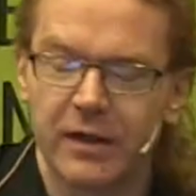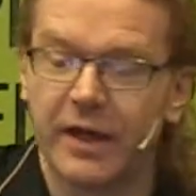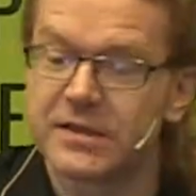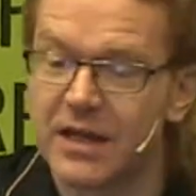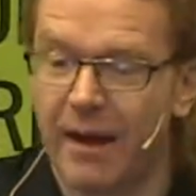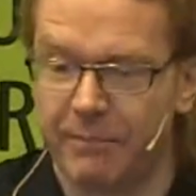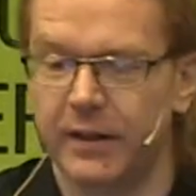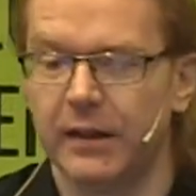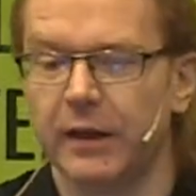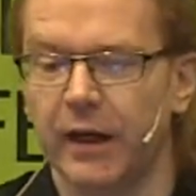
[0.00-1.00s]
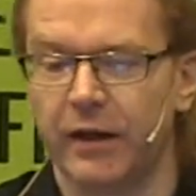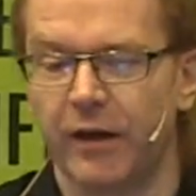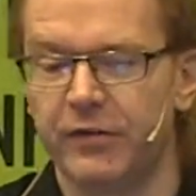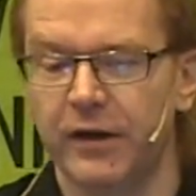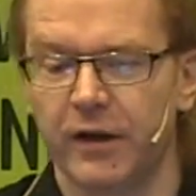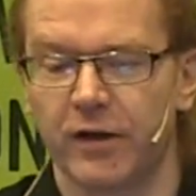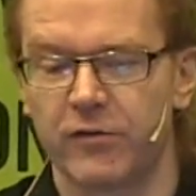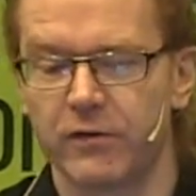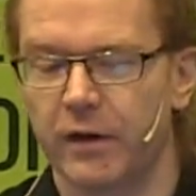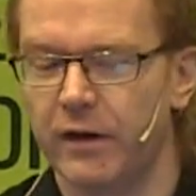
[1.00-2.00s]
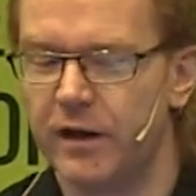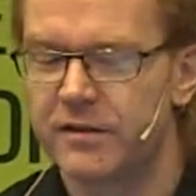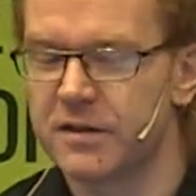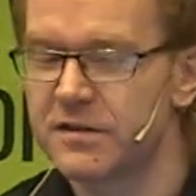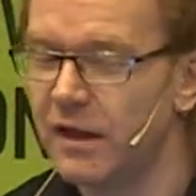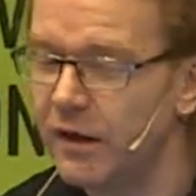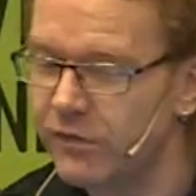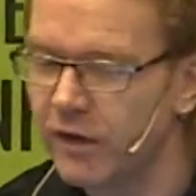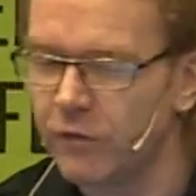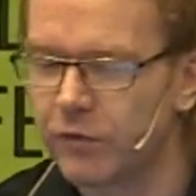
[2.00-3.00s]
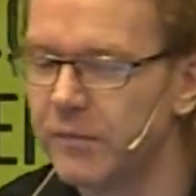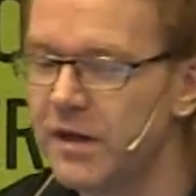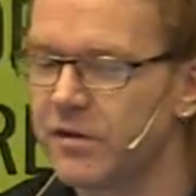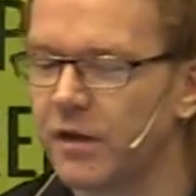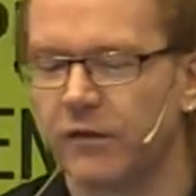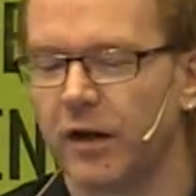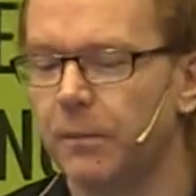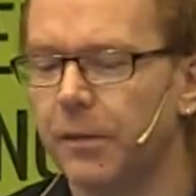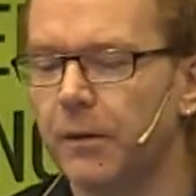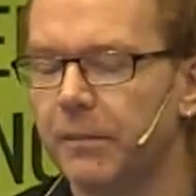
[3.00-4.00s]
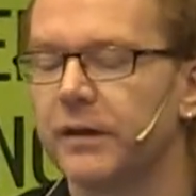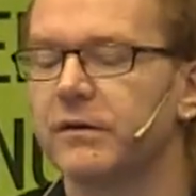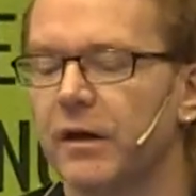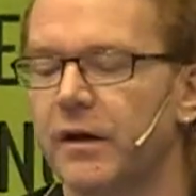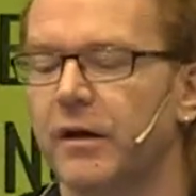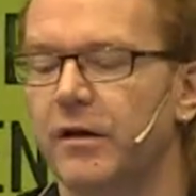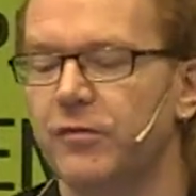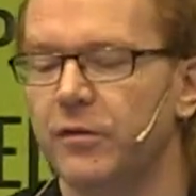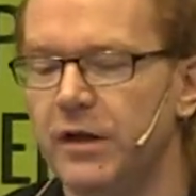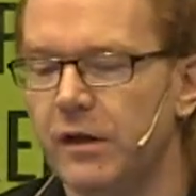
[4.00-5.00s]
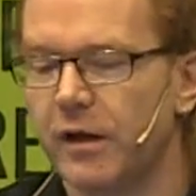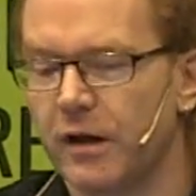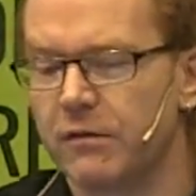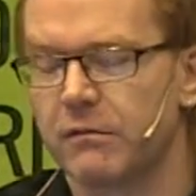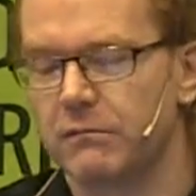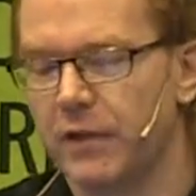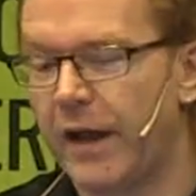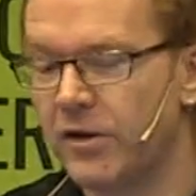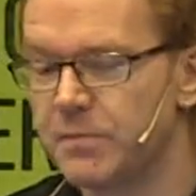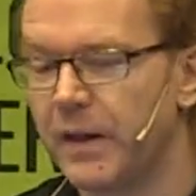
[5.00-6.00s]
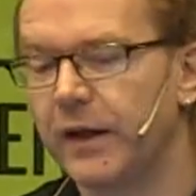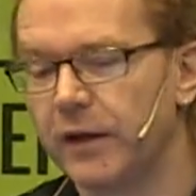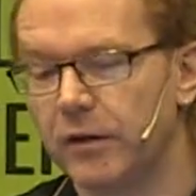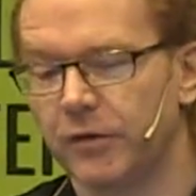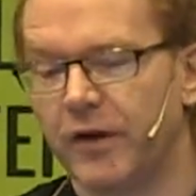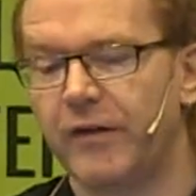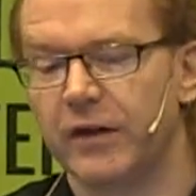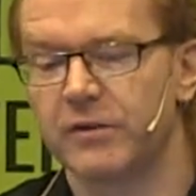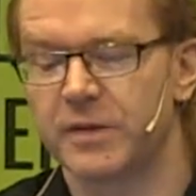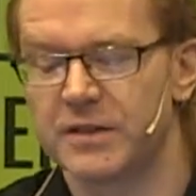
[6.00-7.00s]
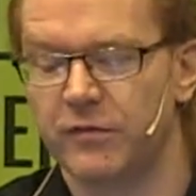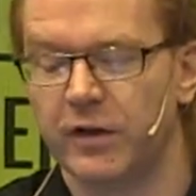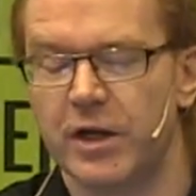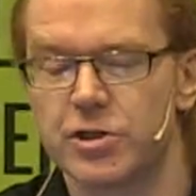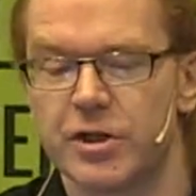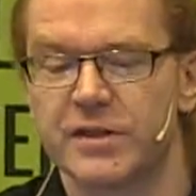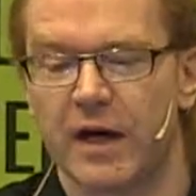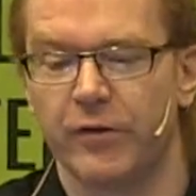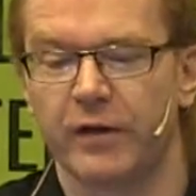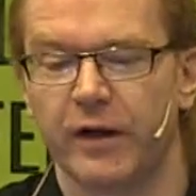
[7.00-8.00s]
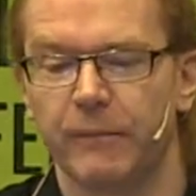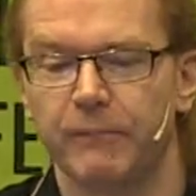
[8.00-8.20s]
it's happening, and I think it's a silly thing for me as a developer, but if you need that Linus blanket of having a specification, it's out there.